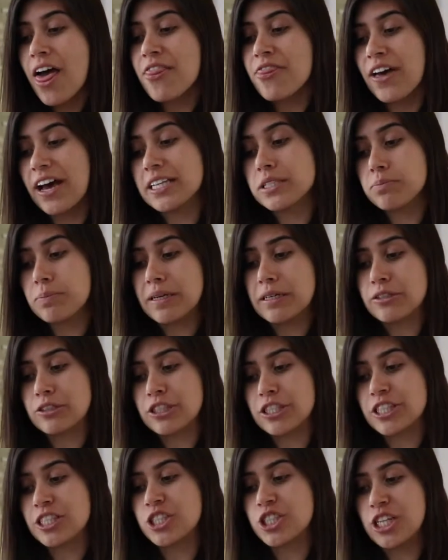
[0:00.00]
that
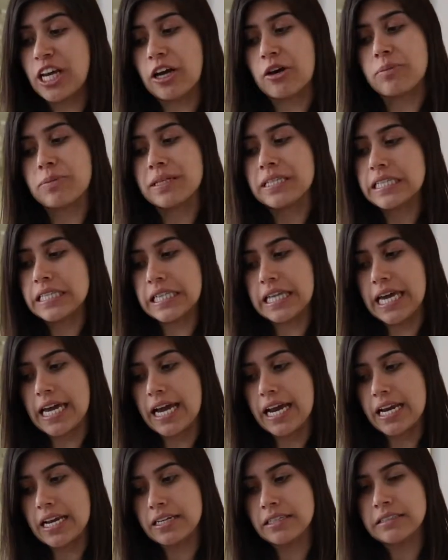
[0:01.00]
builder shall be
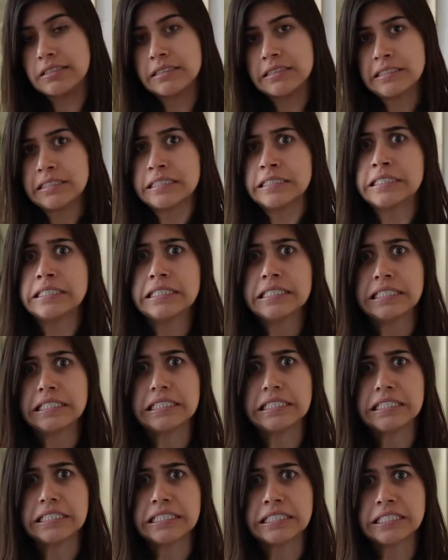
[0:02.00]
slain."
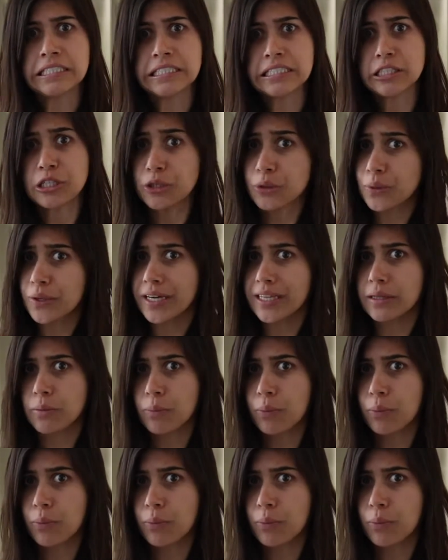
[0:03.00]
Eesh, you get the